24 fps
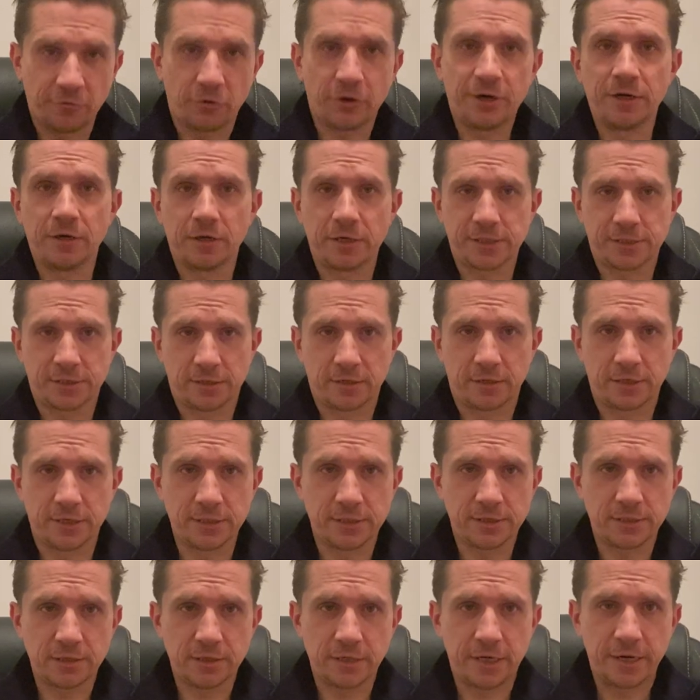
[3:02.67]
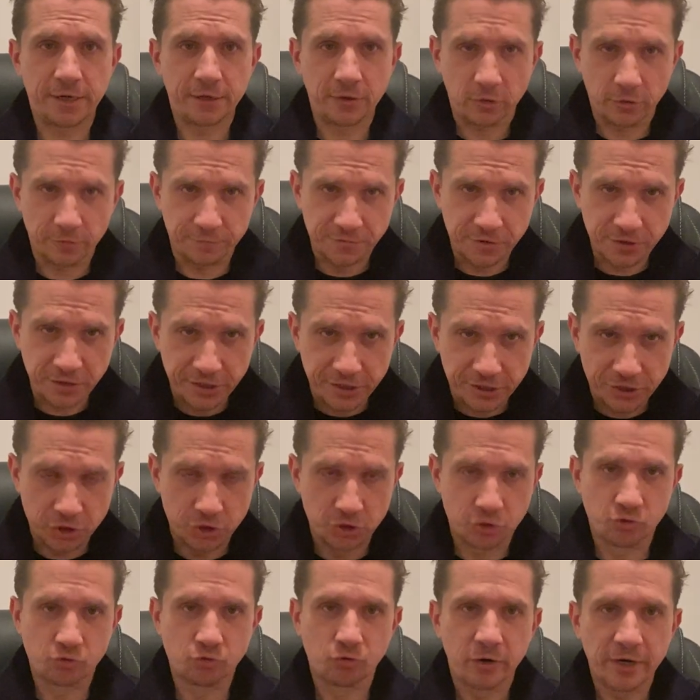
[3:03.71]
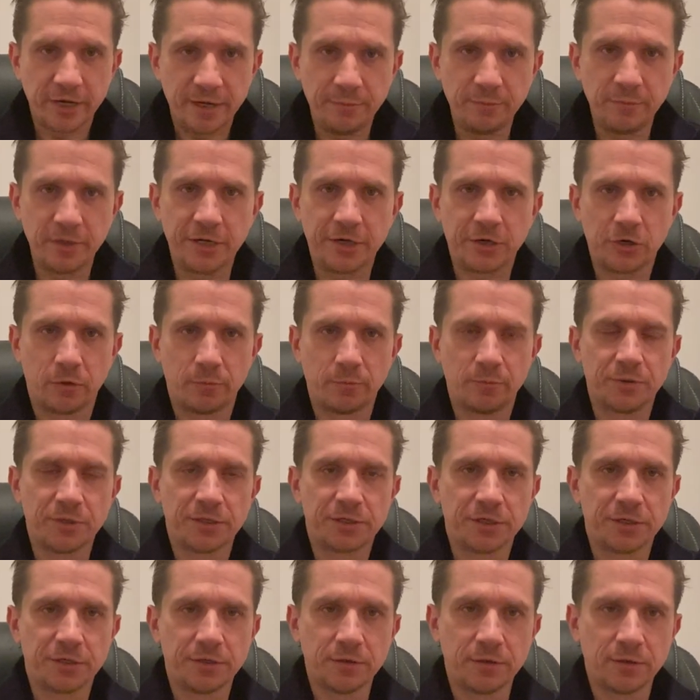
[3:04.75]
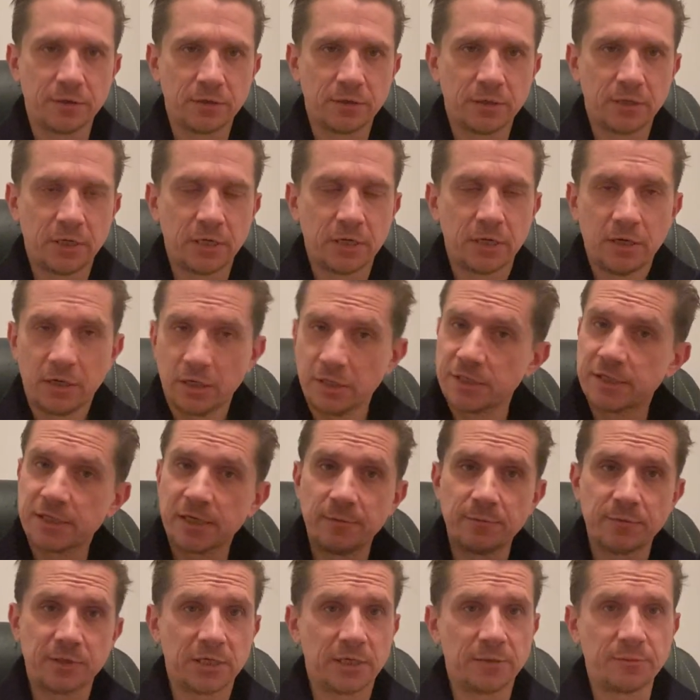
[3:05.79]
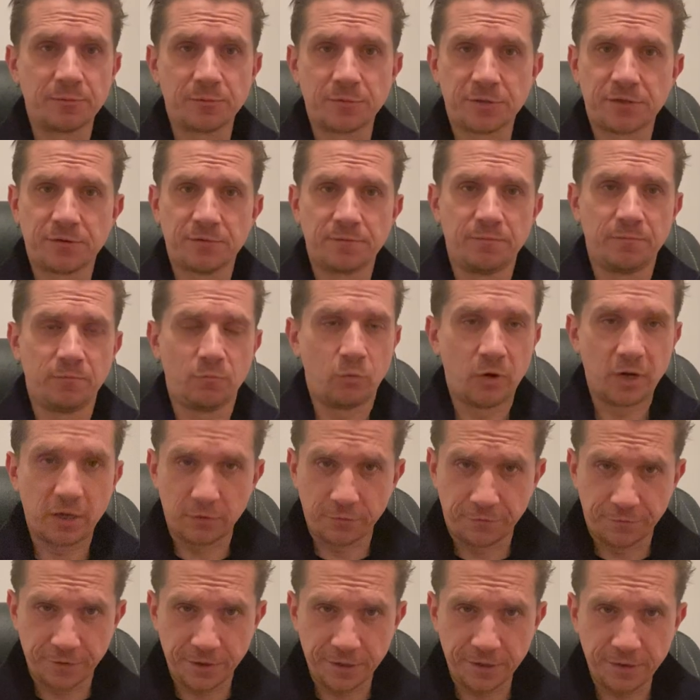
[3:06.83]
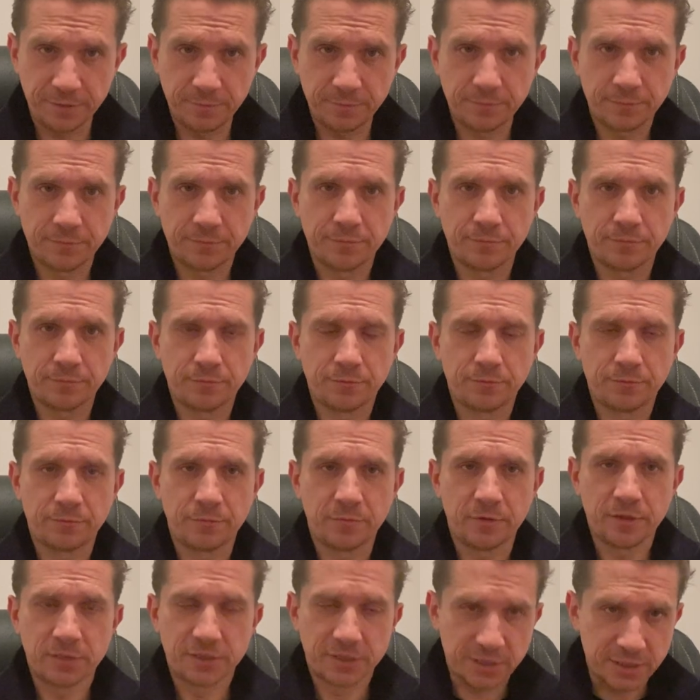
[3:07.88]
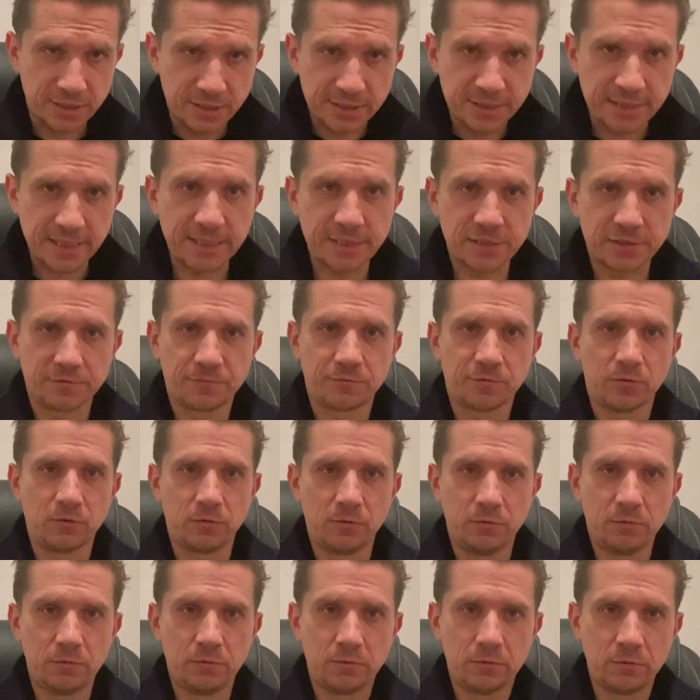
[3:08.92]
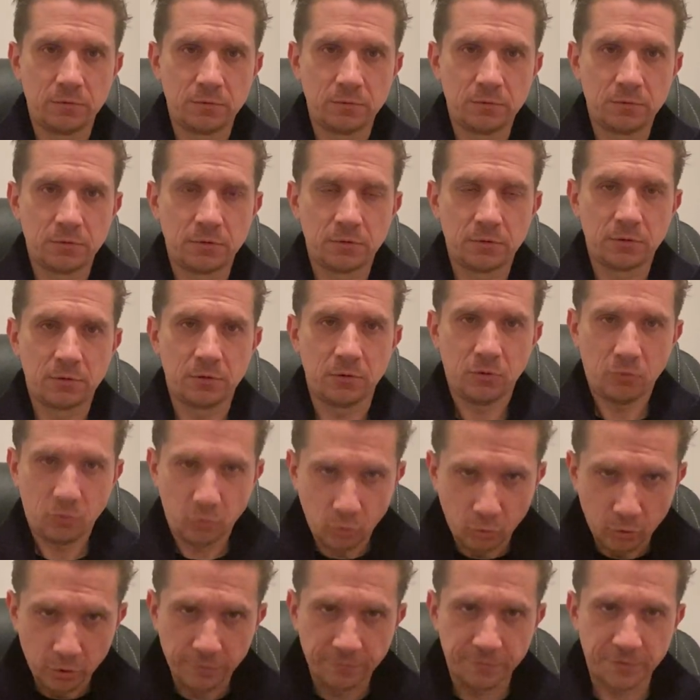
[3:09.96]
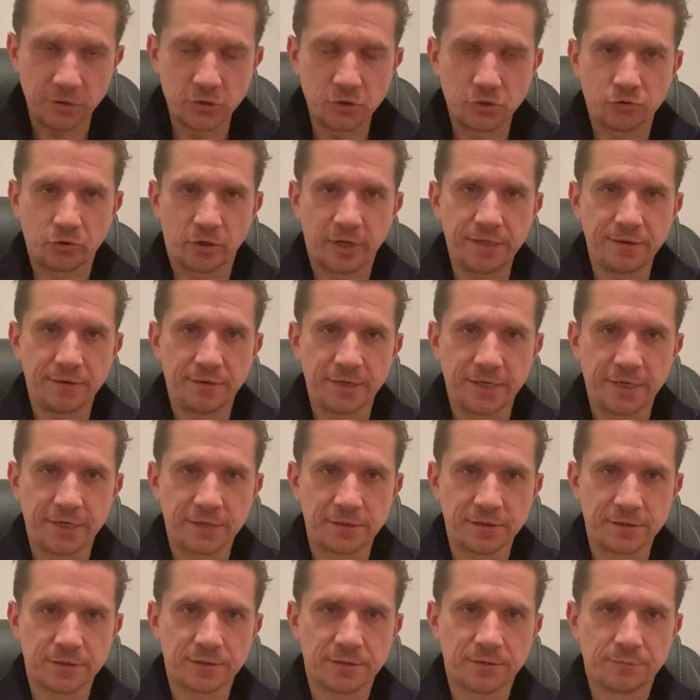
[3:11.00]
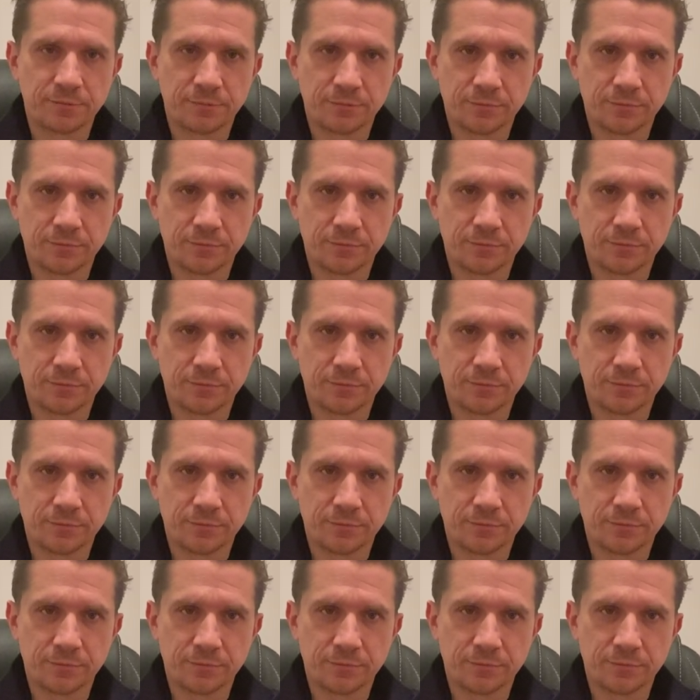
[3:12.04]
very nice guys and often extremely competent and sometimes wealthy, successful, all of those great things.